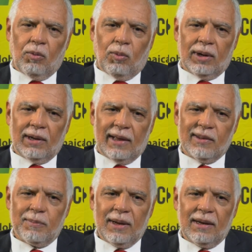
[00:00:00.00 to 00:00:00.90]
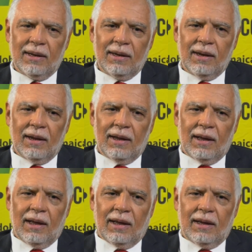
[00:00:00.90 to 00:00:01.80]
what has been
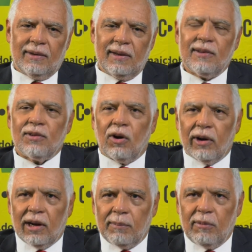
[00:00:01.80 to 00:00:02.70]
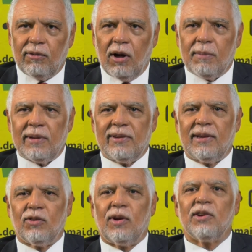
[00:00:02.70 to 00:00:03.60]
its historical performance as
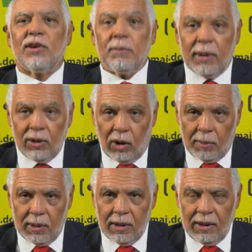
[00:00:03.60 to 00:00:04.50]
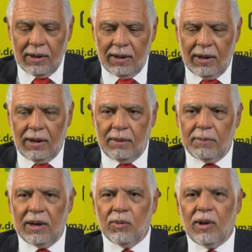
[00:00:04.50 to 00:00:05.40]
a transshipment hub,
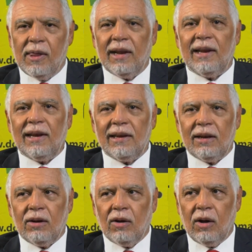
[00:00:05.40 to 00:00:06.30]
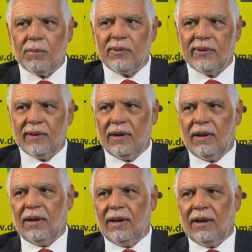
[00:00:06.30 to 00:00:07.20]
being one of the leading hubs
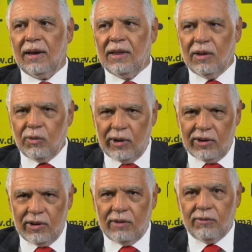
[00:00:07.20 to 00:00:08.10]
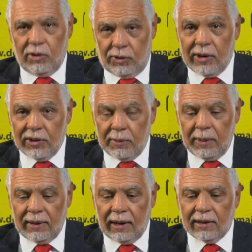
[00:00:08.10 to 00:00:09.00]
in the region for
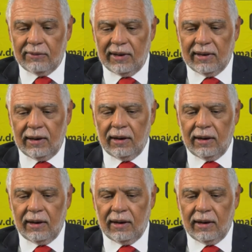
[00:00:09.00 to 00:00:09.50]
transshipment activity.